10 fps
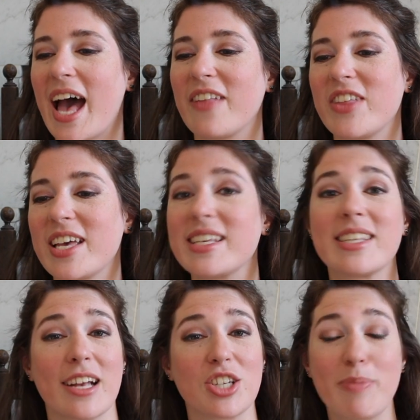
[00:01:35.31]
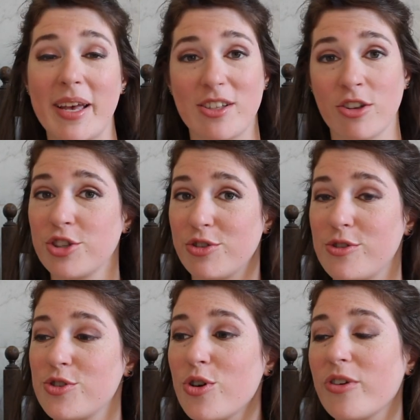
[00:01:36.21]
And this is actually based on a
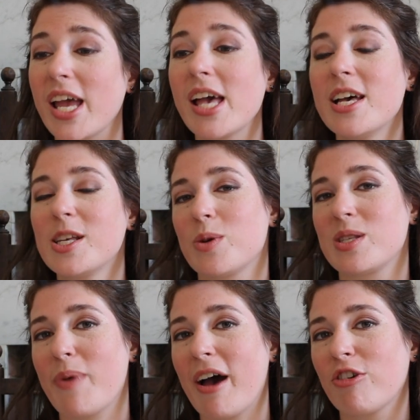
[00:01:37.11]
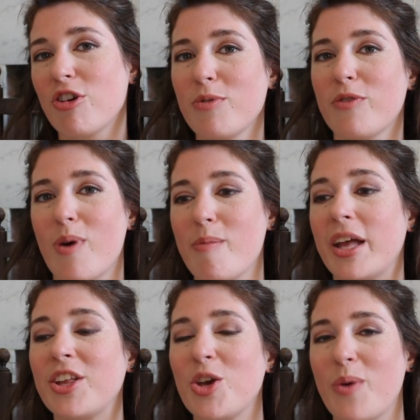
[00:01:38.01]
true story. So it's about a group of
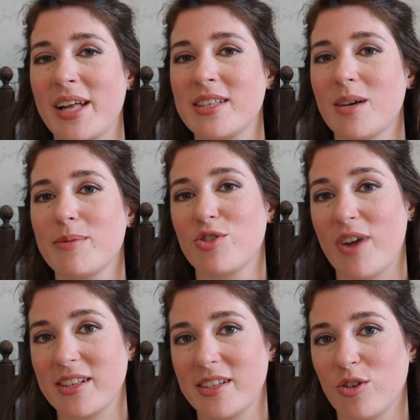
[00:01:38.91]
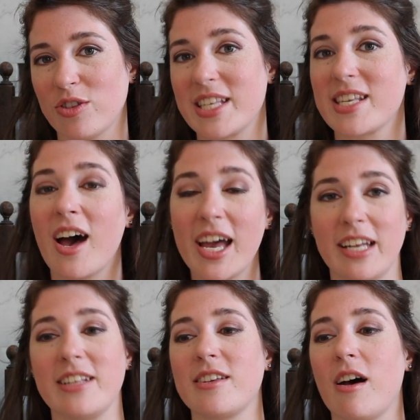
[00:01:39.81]
women who end up stranded on this
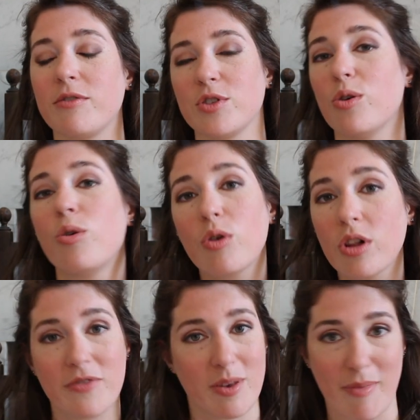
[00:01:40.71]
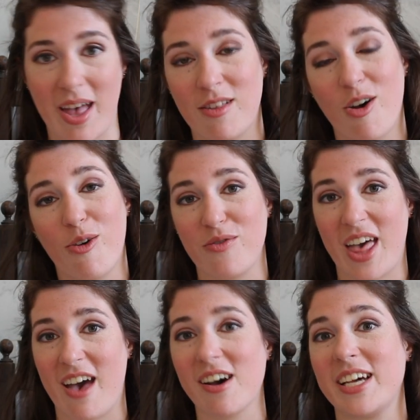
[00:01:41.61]
island after all of the men of
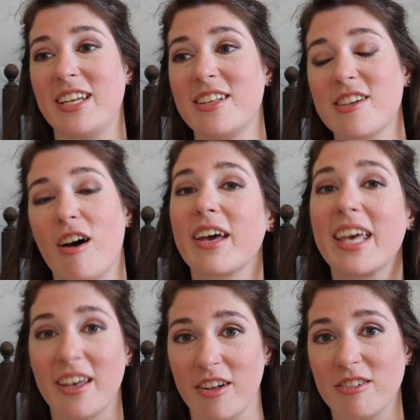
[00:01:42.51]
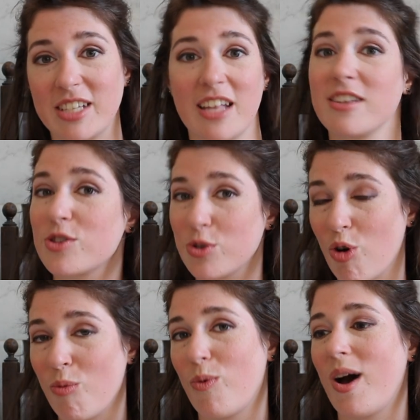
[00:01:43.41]
their island are killed in a
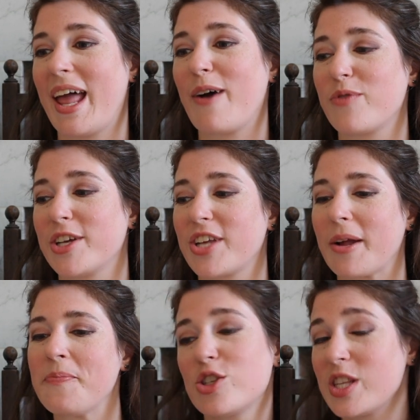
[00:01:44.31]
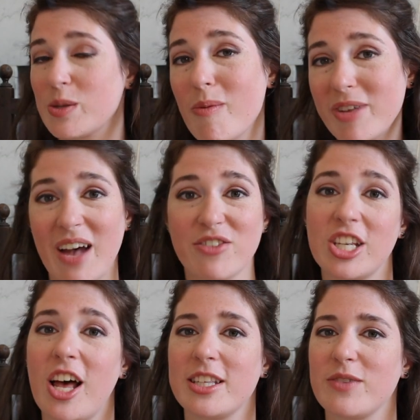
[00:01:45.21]
storm while out fishing. So these women have
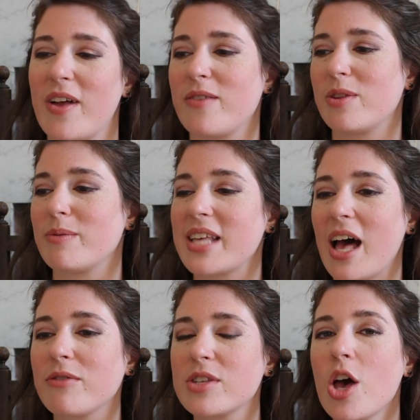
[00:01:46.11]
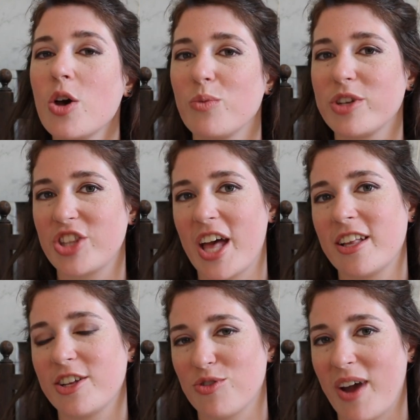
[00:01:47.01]
to learn to fend for themselves, which
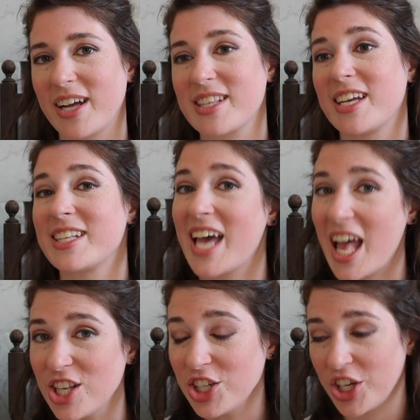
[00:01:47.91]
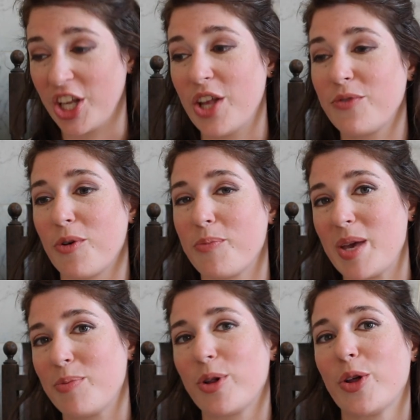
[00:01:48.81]
then attracts attention from
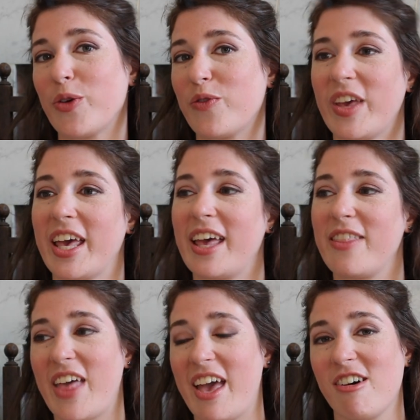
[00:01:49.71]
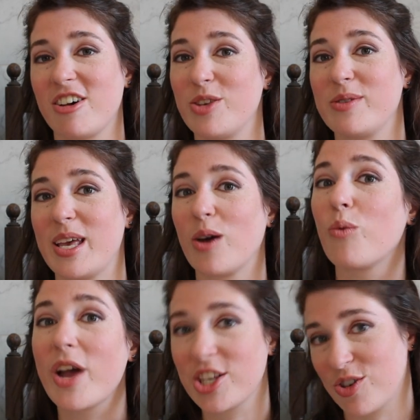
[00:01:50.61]
people who fear they are using
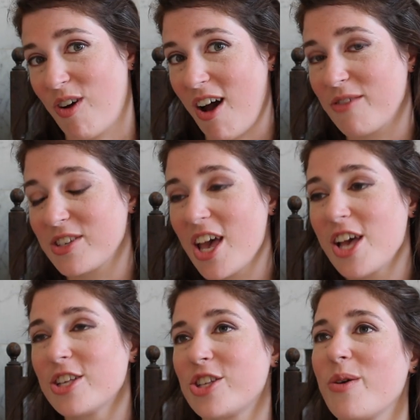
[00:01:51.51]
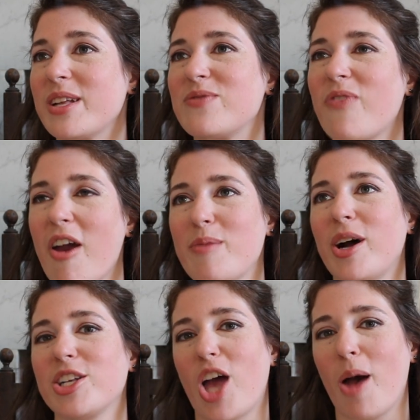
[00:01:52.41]
witchcraft. So it's very
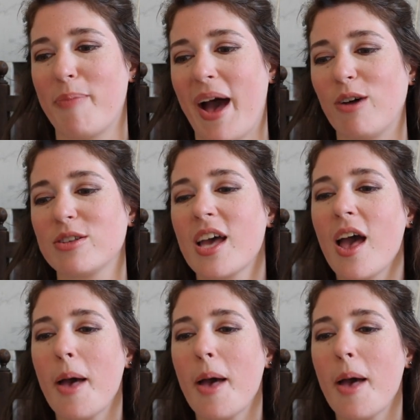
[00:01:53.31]
much about